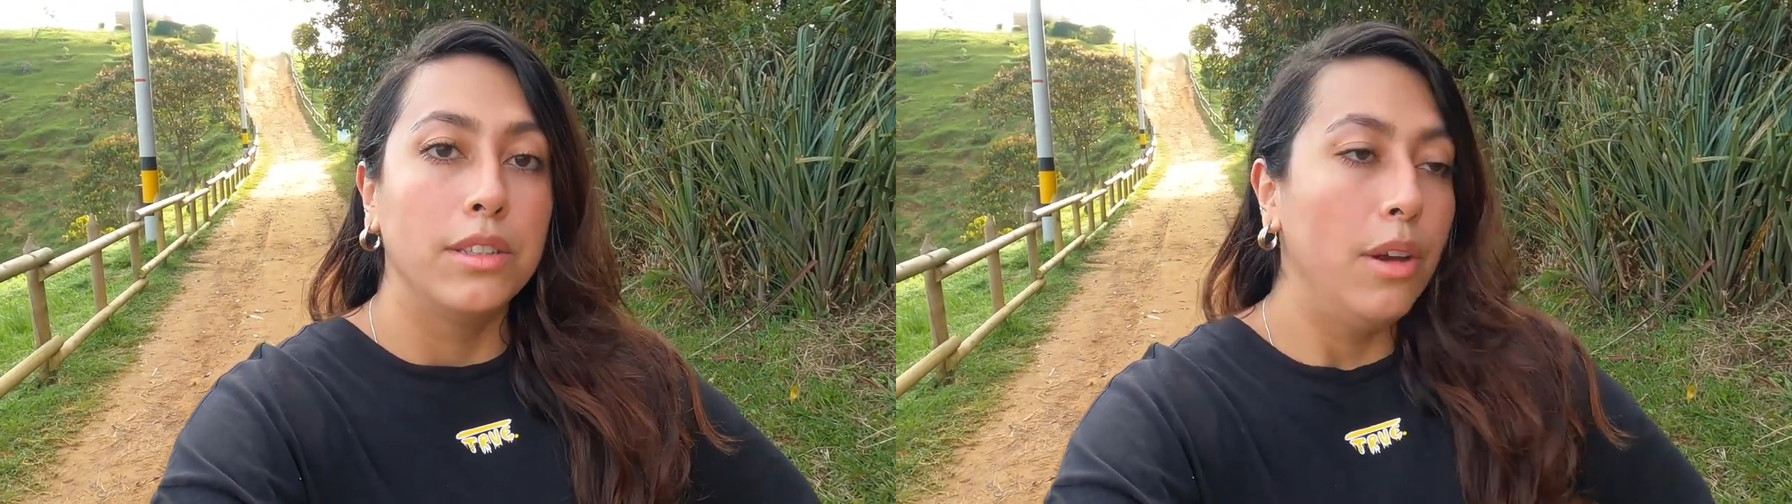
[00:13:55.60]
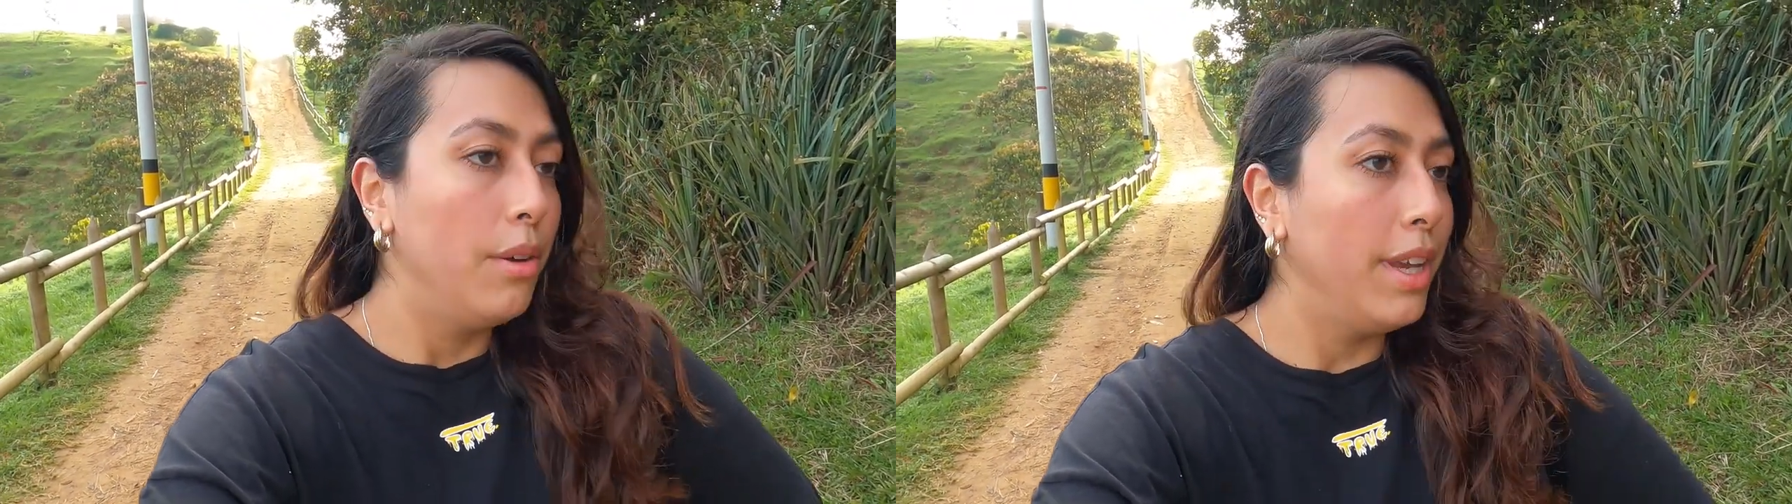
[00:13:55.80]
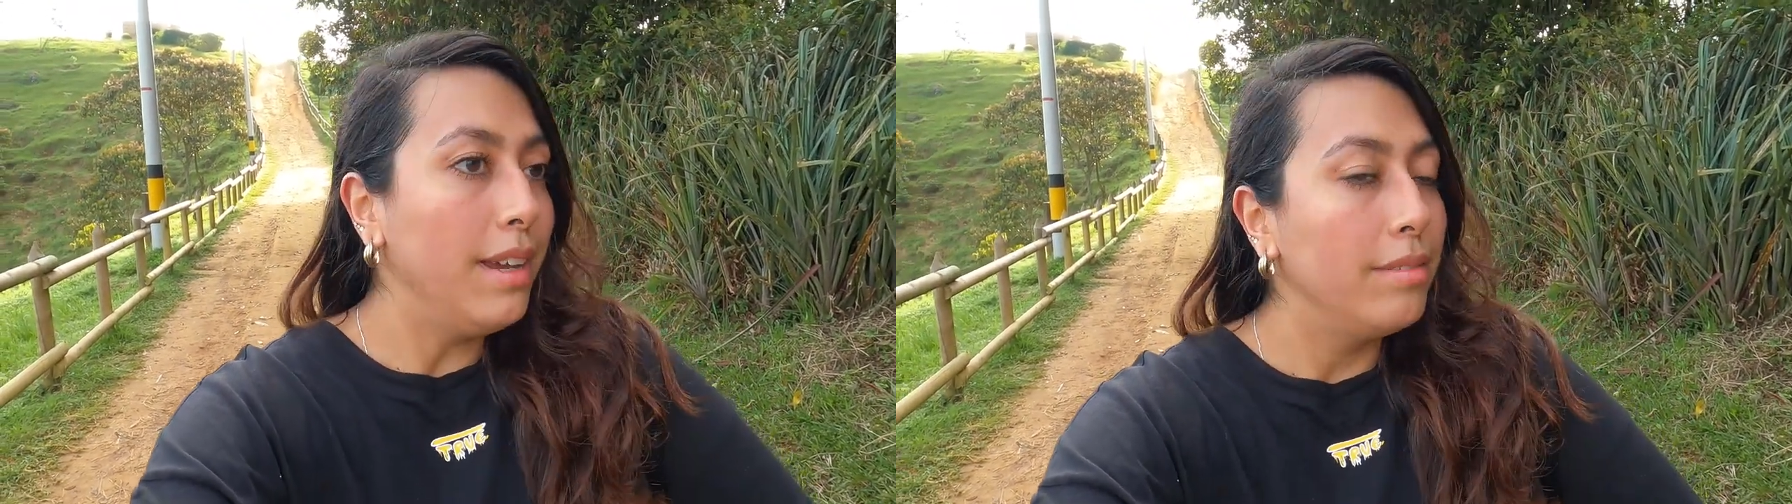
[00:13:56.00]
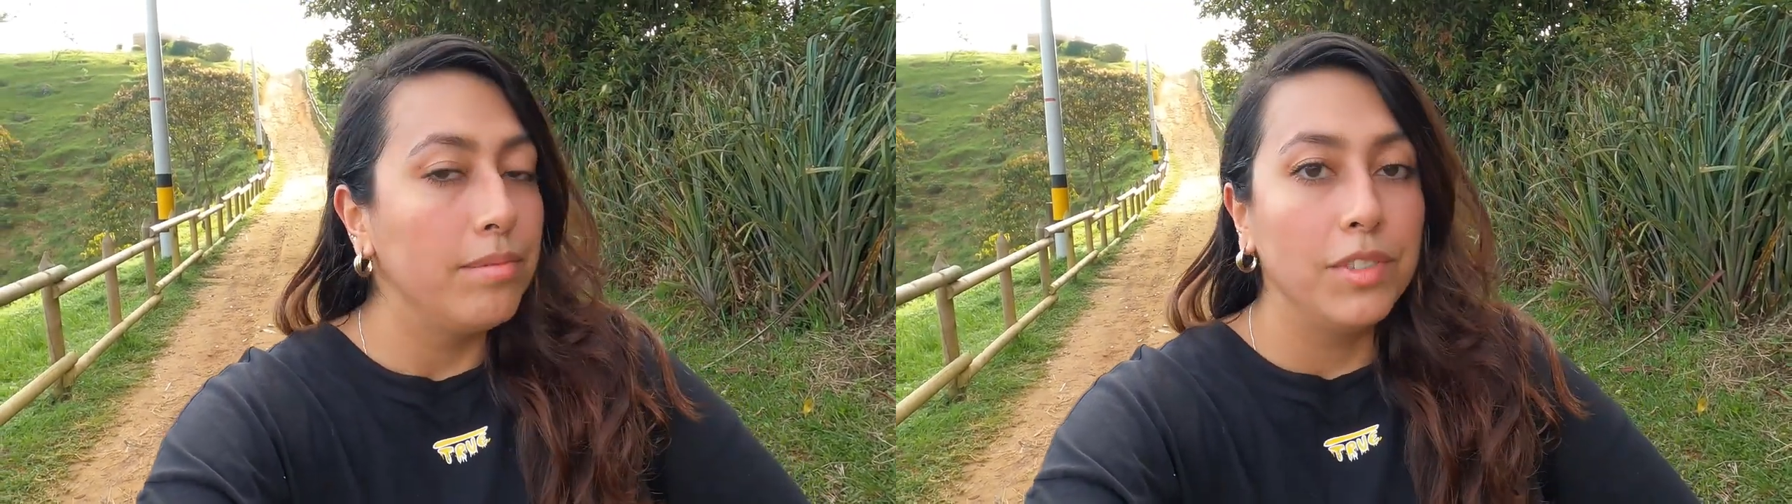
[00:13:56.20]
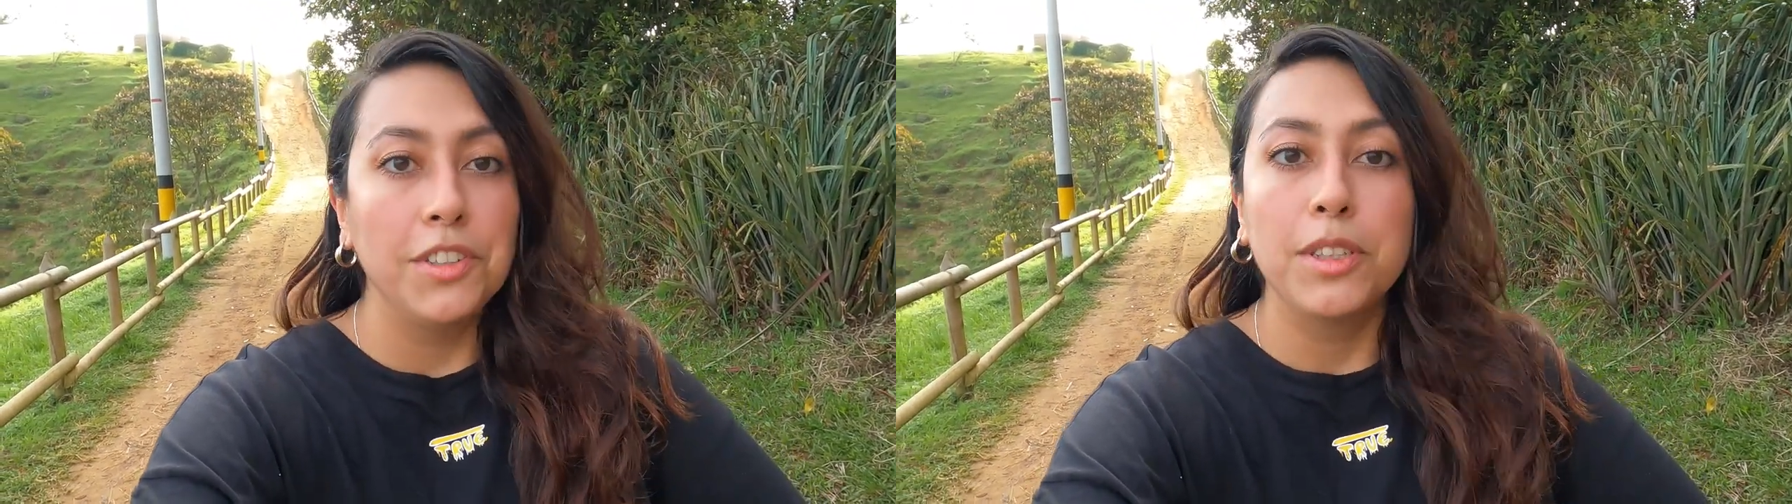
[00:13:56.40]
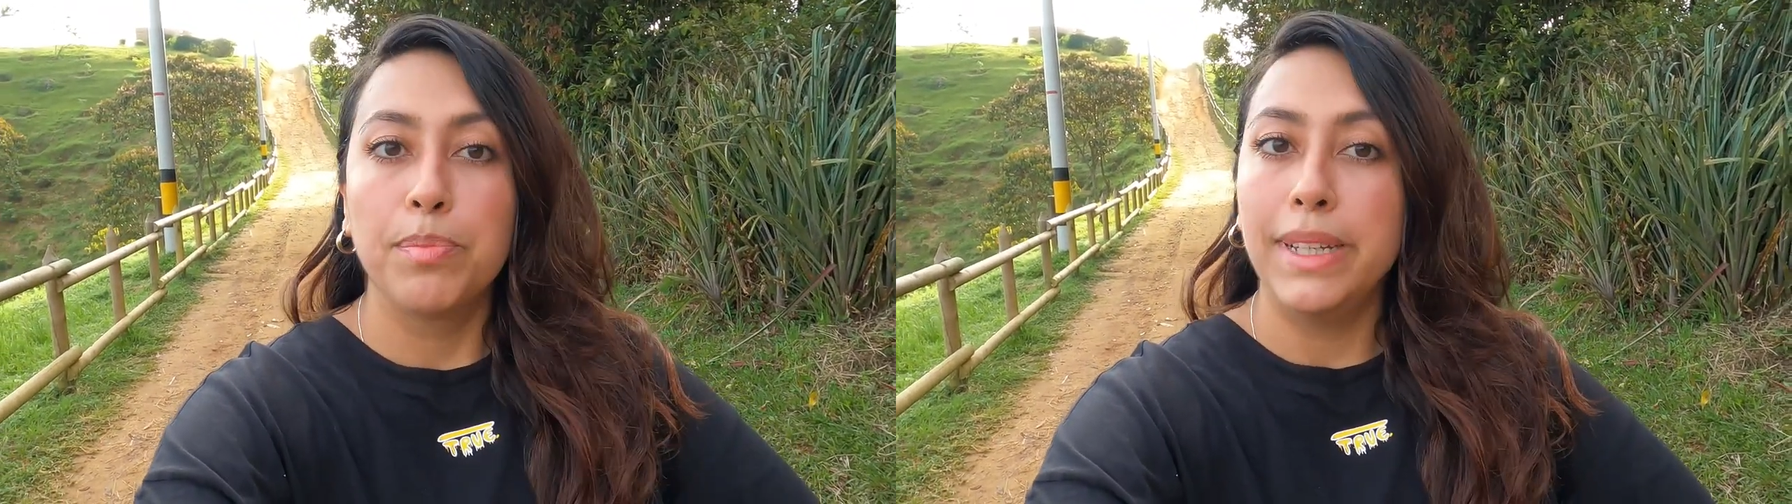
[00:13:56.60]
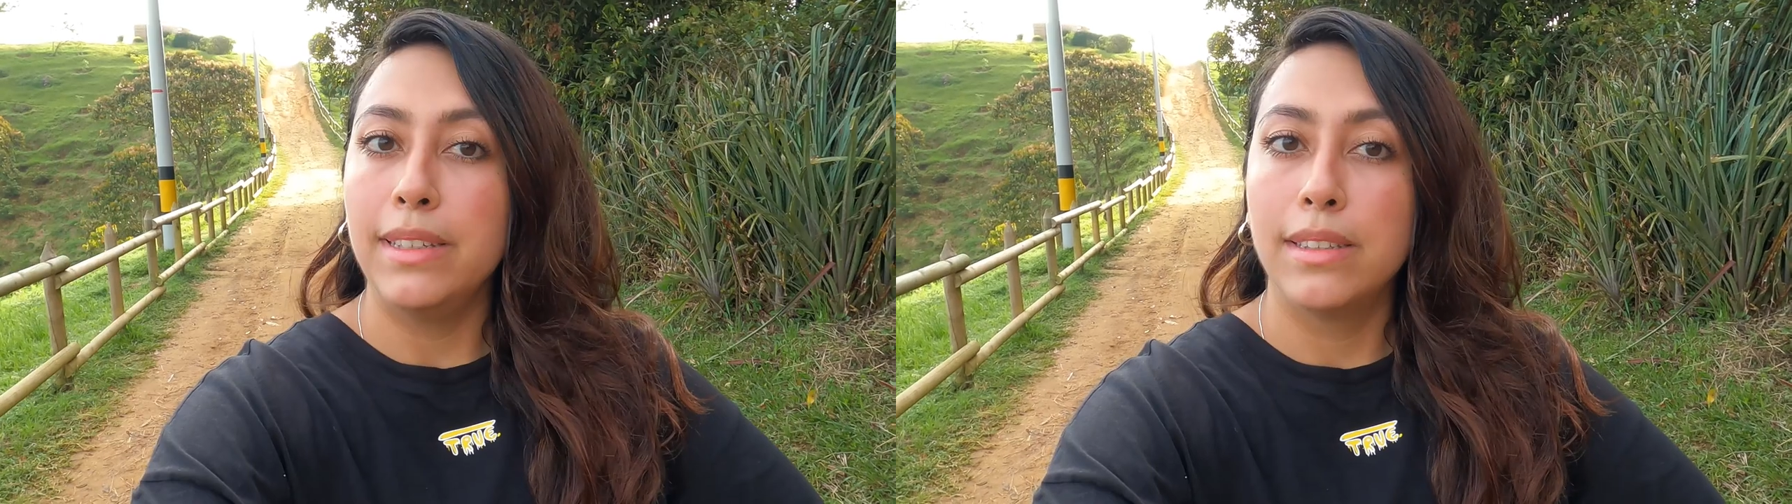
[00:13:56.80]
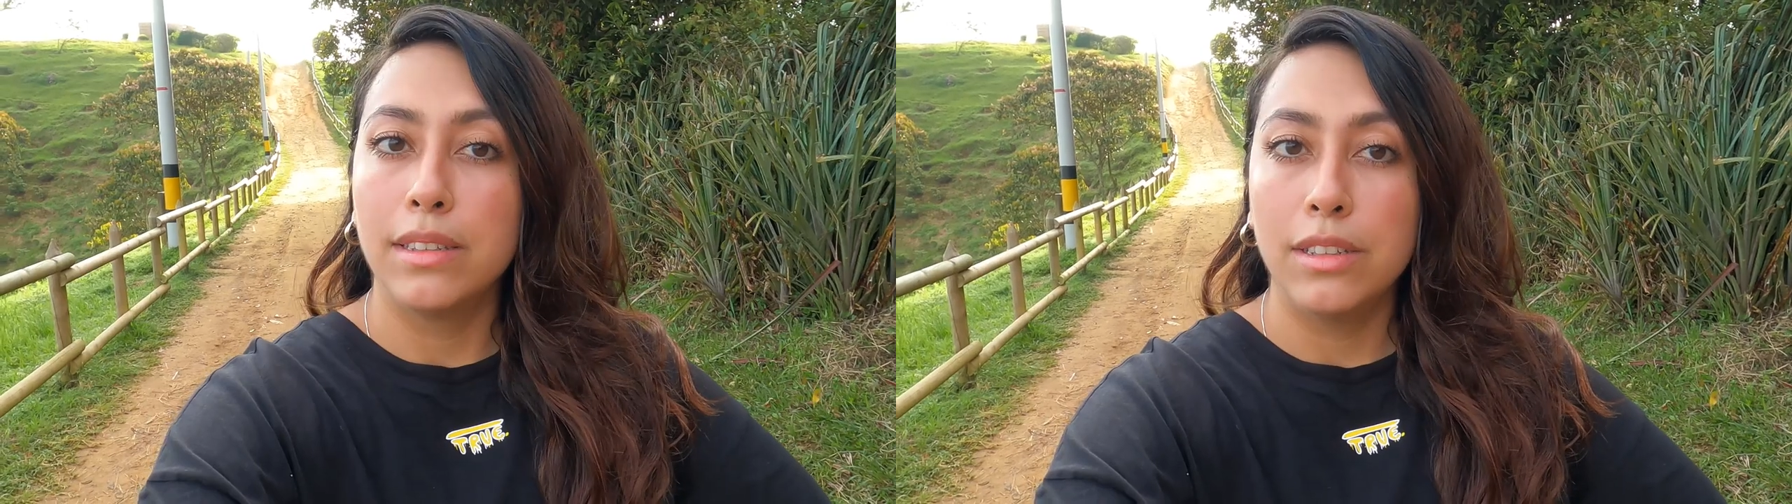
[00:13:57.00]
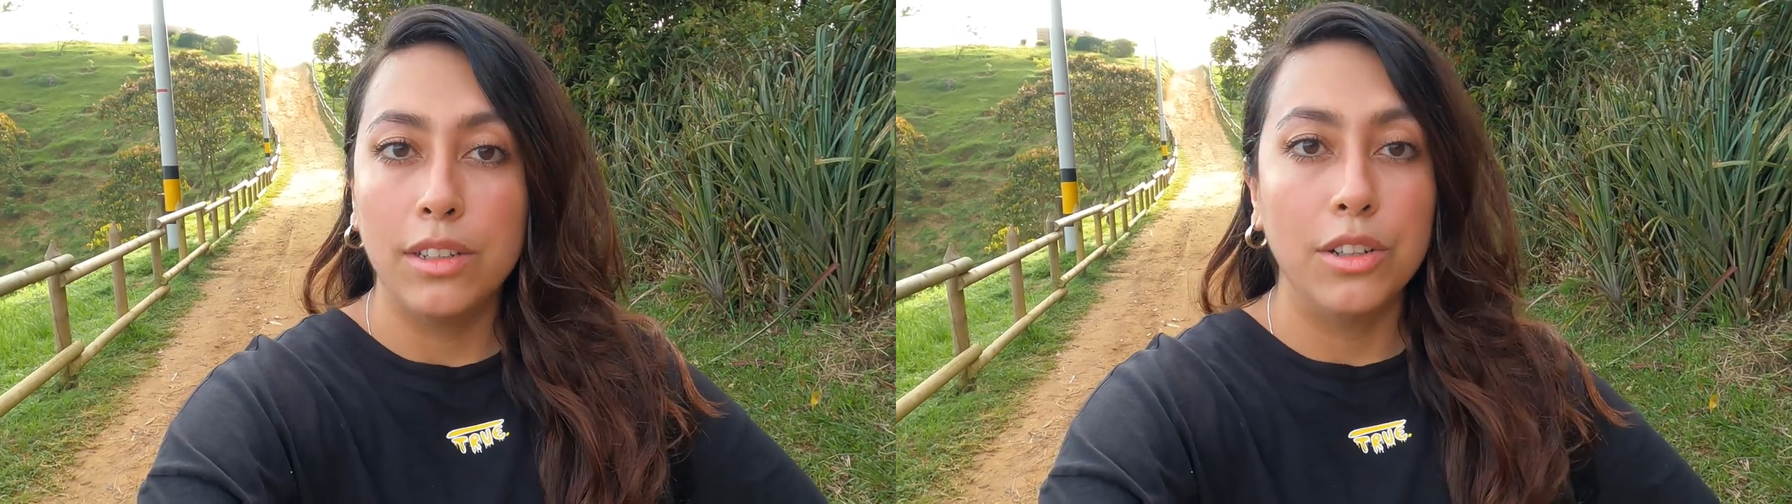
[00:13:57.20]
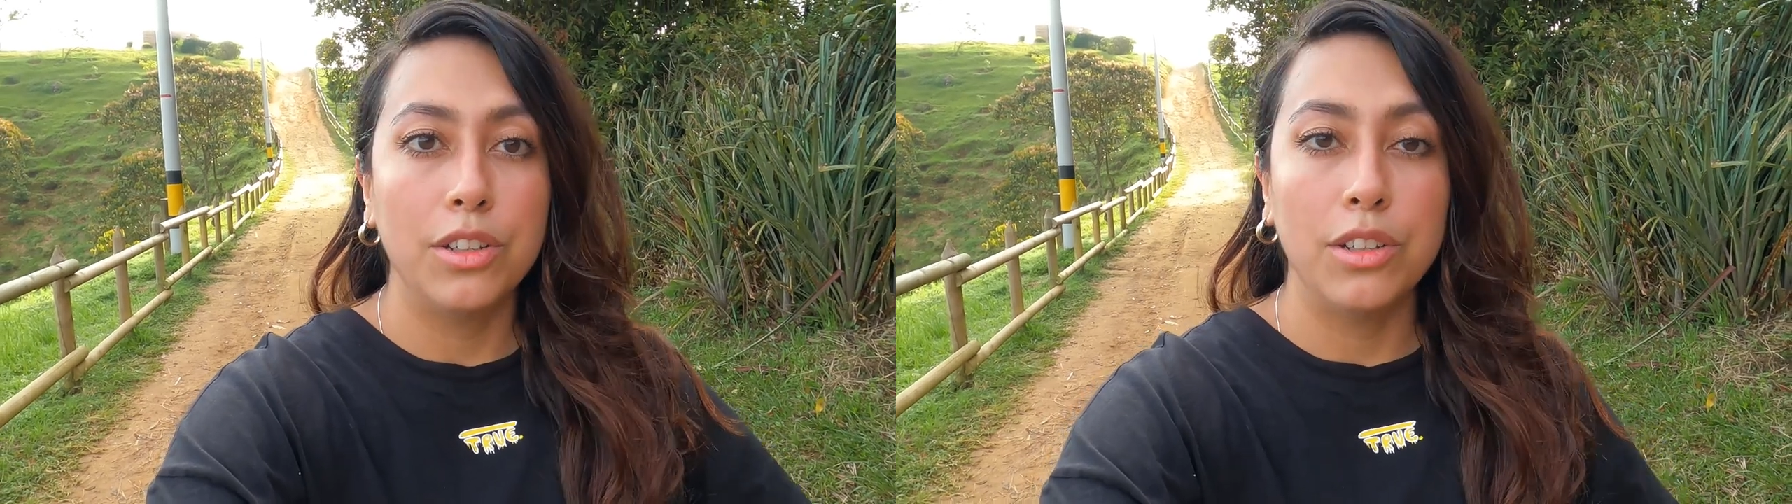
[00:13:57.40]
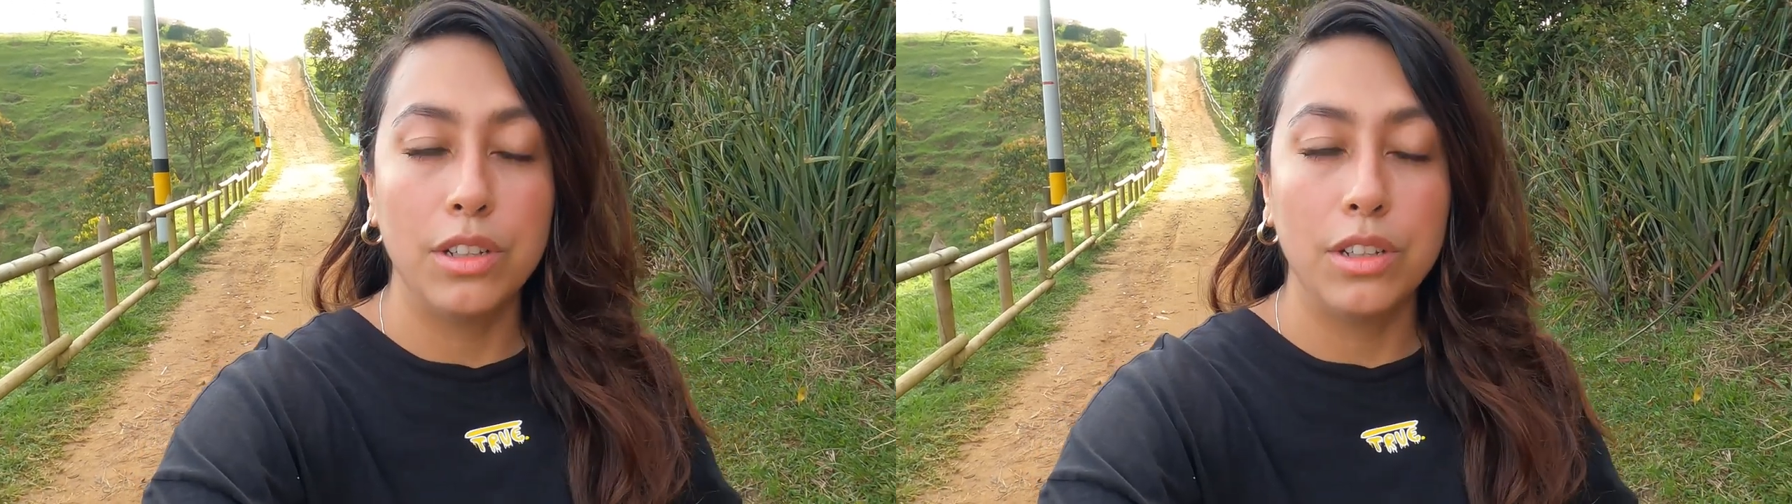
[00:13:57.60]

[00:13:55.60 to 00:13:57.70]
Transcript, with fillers: so yeah just please you know you,